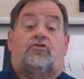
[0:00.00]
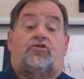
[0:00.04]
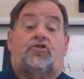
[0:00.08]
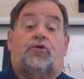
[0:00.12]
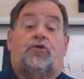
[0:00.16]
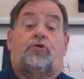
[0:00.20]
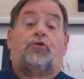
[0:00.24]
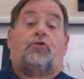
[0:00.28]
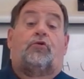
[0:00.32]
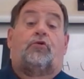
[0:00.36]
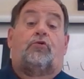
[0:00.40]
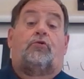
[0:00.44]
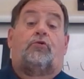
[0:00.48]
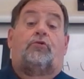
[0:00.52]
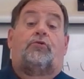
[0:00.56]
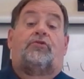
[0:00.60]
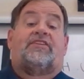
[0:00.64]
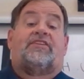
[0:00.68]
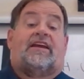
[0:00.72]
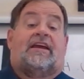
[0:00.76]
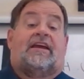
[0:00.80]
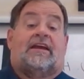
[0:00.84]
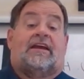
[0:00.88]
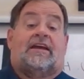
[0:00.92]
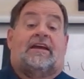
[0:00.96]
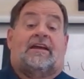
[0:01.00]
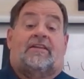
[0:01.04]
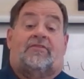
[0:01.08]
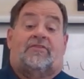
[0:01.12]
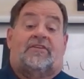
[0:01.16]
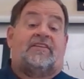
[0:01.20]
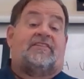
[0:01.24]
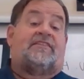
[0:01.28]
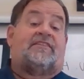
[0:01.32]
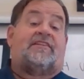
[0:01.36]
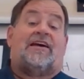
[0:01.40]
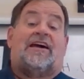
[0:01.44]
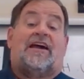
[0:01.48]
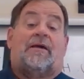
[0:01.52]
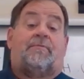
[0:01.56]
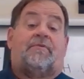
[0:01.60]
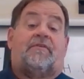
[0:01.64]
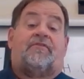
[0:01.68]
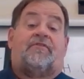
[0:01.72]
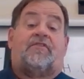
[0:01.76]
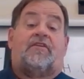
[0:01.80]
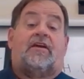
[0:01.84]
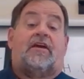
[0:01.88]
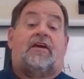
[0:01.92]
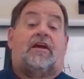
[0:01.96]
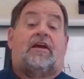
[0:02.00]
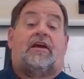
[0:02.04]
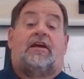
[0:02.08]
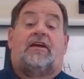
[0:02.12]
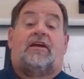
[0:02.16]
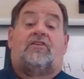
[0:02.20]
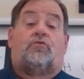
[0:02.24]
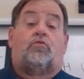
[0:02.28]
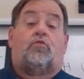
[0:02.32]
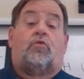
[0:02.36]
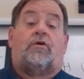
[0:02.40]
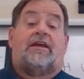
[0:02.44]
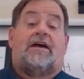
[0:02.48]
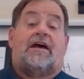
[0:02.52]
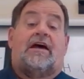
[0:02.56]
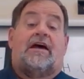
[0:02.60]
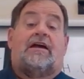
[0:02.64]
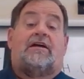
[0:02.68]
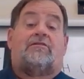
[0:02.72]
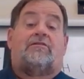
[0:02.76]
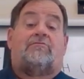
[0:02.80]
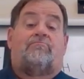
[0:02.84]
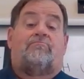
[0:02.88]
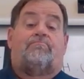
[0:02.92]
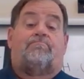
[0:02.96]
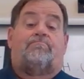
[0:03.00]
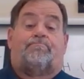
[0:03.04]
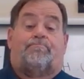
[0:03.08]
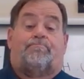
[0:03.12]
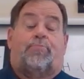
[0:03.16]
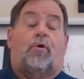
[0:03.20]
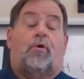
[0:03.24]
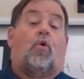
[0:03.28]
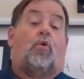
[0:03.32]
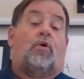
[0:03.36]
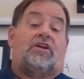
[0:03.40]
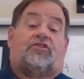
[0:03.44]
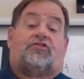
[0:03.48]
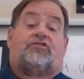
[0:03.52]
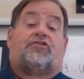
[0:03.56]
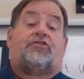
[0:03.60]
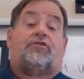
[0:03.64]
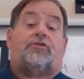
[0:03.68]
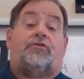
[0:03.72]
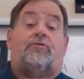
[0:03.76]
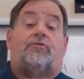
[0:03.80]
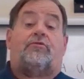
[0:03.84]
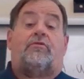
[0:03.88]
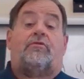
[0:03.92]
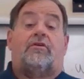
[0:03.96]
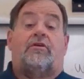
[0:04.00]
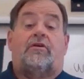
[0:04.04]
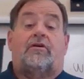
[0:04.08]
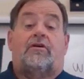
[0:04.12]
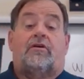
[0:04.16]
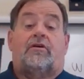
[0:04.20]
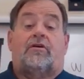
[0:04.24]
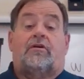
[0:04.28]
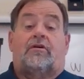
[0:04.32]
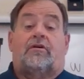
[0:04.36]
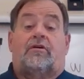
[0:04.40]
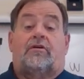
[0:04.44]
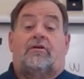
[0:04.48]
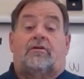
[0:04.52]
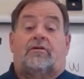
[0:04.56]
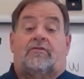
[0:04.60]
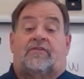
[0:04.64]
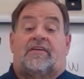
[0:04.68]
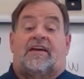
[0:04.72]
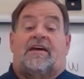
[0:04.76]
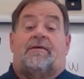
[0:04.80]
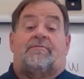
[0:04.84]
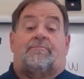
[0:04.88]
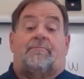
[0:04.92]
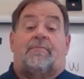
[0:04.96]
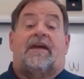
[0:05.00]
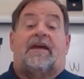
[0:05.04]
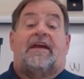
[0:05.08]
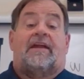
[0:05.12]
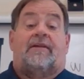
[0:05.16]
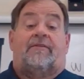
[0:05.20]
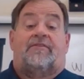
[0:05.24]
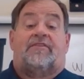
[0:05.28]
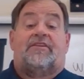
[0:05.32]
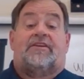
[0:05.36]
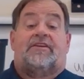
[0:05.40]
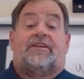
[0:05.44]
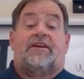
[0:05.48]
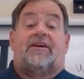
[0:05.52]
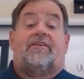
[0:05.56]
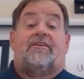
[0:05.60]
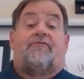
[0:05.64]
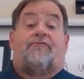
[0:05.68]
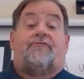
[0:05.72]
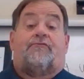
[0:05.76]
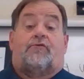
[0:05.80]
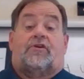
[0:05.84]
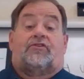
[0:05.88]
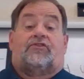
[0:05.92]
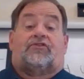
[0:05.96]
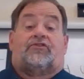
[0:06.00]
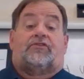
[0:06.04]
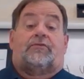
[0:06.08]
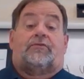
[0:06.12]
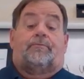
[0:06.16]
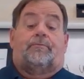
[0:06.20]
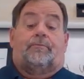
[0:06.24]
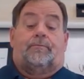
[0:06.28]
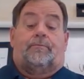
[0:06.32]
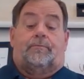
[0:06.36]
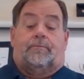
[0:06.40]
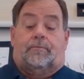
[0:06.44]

doodles and this type of thing is what I point to that made the difference.